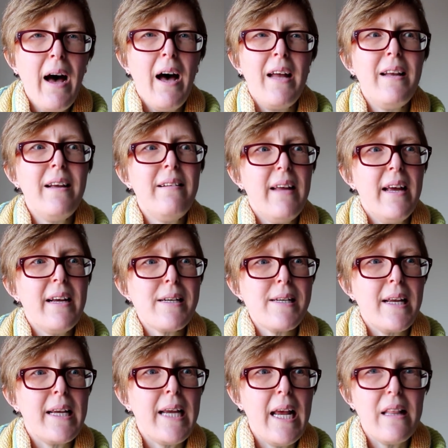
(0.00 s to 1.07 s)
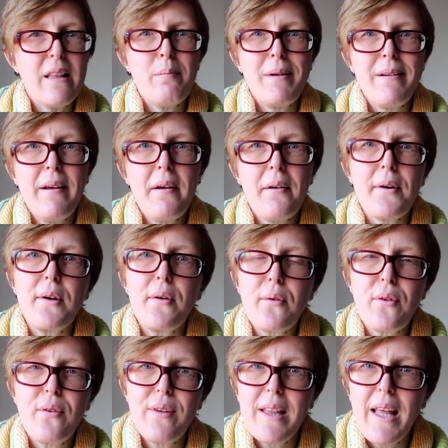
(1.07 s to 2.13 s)
I need to actually get the
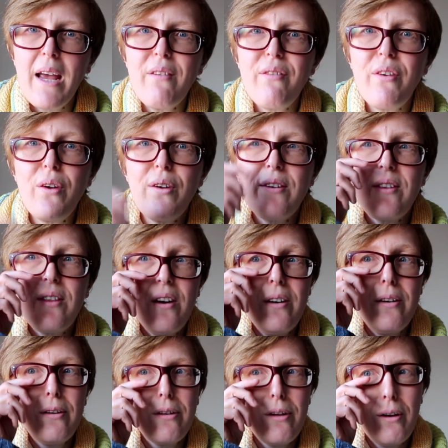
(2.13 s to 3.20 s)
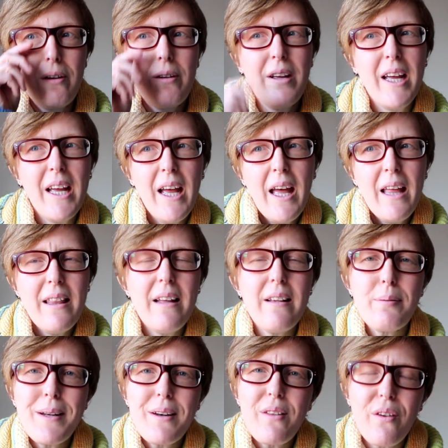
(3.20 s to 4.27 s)
materials for that first though, so
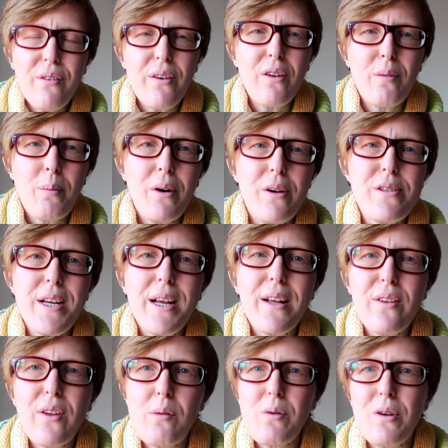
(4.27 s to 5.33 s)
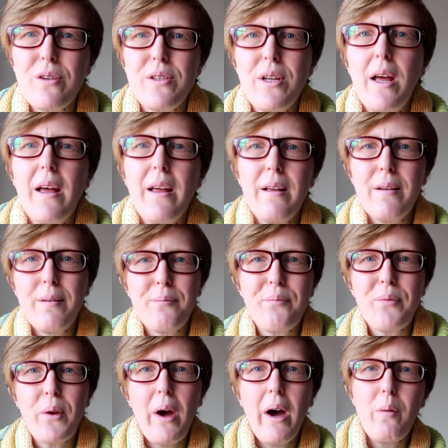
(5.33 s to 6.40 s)
that's one of the first projects I want
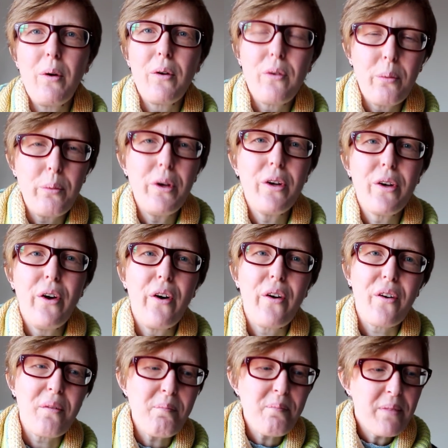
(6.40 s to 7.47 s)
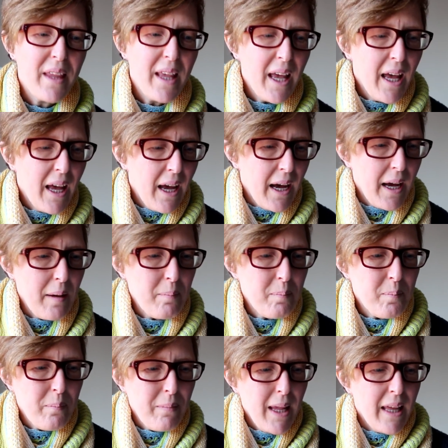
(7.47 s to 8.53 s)
to work on.
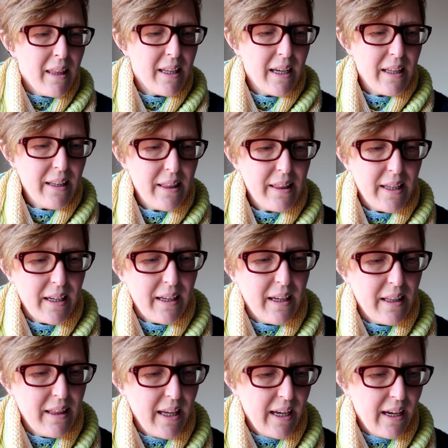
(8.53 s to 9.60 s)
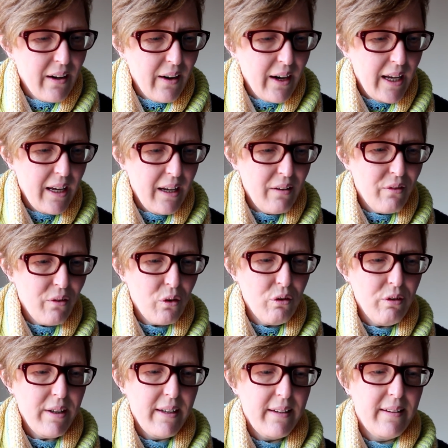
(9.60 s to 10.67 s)
The other thing that I have
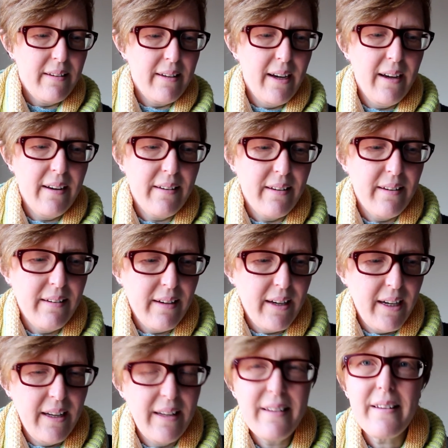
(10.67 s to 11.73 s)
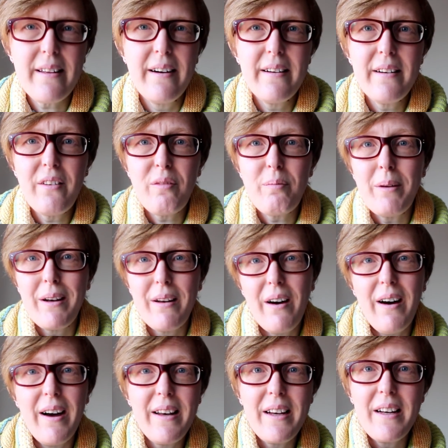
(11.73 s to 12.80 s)
already started and has kind of been
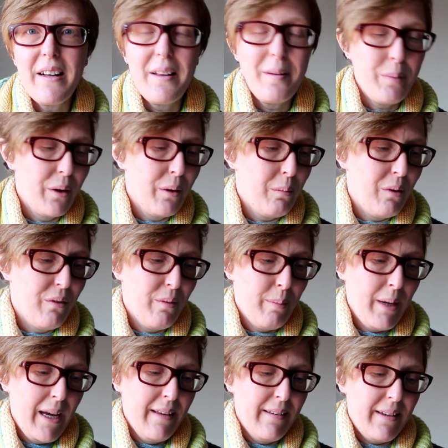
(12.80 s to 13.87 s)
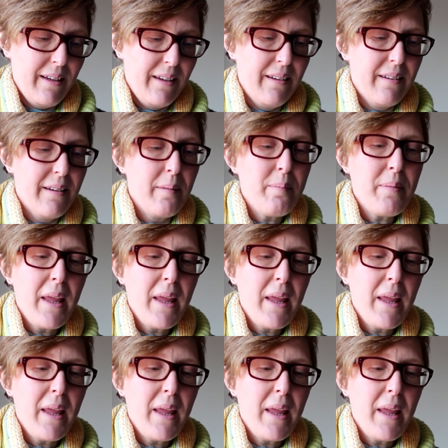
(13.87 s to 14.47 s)
hiding in the bottom of a basket